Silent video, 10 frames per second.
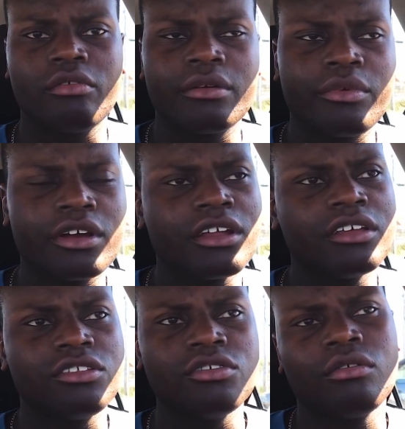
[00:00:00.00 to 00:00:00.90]
So what
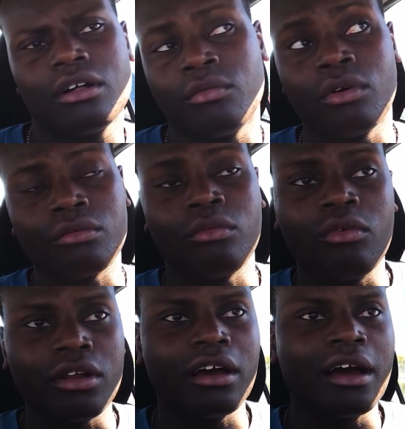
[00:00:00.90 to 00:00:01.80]
we're gonna do,
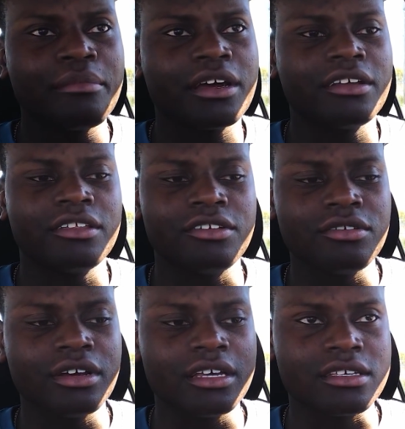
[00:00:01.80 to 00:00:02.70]
what I'm gonna
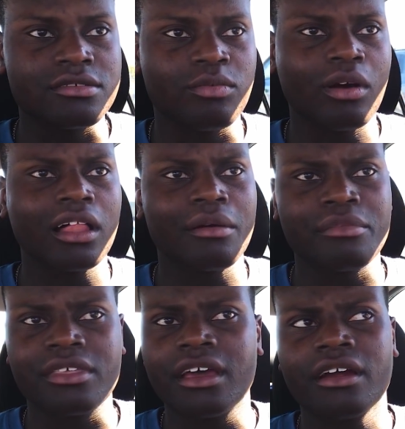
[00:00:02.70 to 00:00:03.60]
do is,
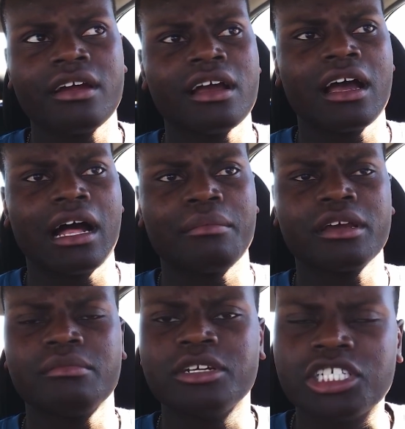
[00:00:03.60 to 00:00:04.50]
while I'm there,
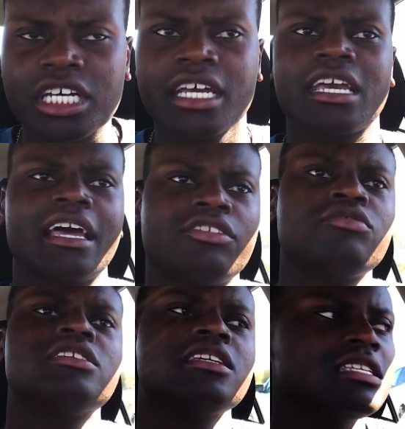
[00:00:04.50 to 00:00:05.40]
I'm gonna be
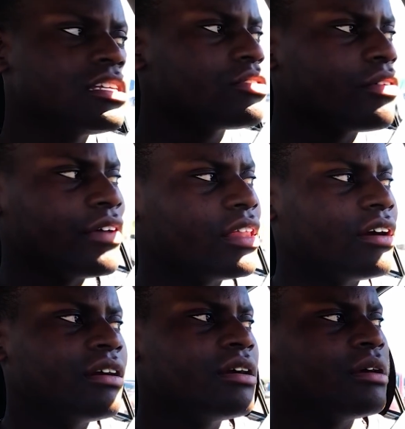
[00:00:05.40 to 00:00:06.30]
checking out 2ZZs
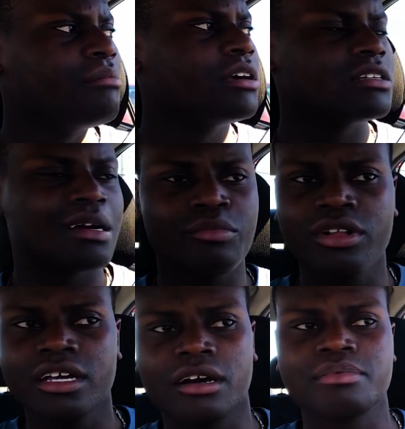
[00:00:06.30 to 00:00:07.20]
over there, because
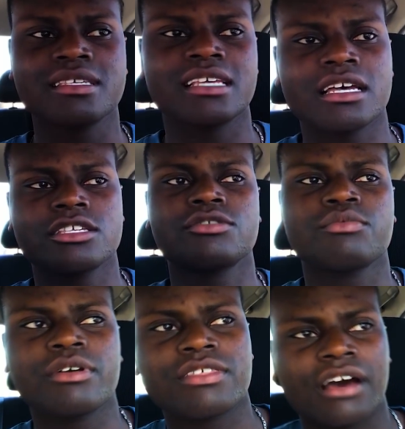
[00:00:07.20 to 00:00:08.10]
I'm really
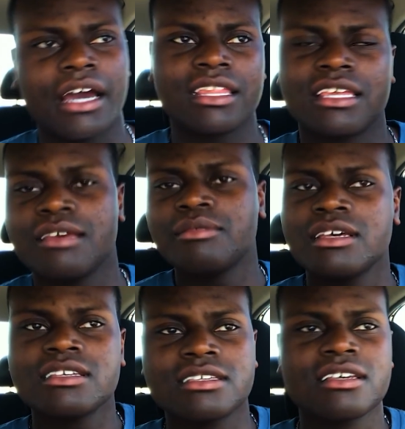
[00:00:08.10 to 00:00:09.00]
obsessed with
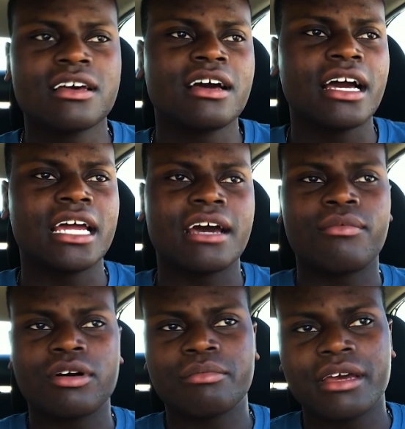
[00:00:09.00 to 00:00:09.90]
ITVs,
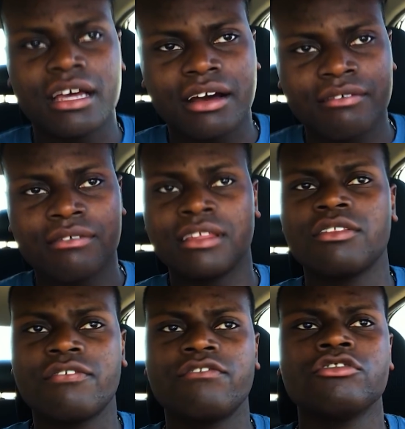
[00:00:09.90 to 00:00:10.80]
and I want
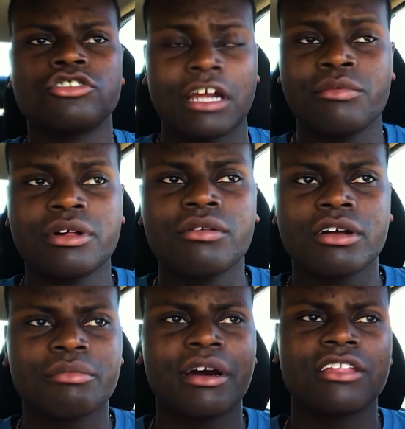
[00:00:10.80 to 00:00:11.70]
in the future, I
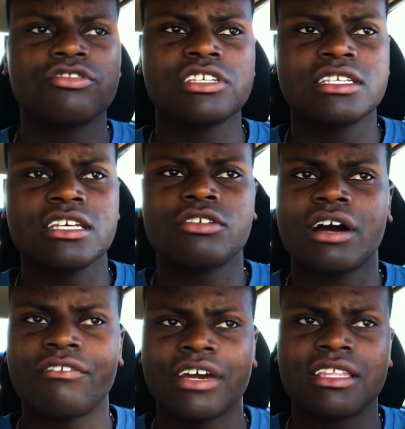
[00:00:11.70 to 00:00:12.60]
really want my
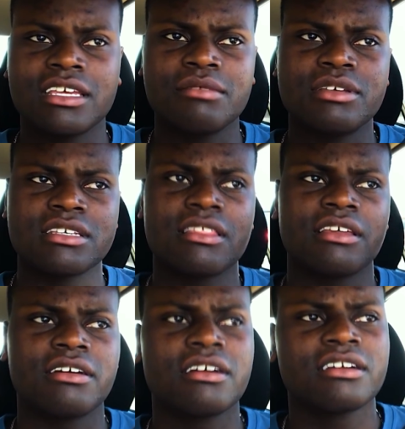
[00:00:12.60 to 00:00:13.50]
2ZZ to have ITVs
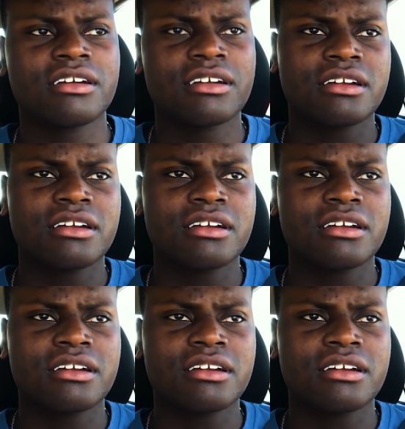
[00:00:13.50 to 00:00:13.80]
in there.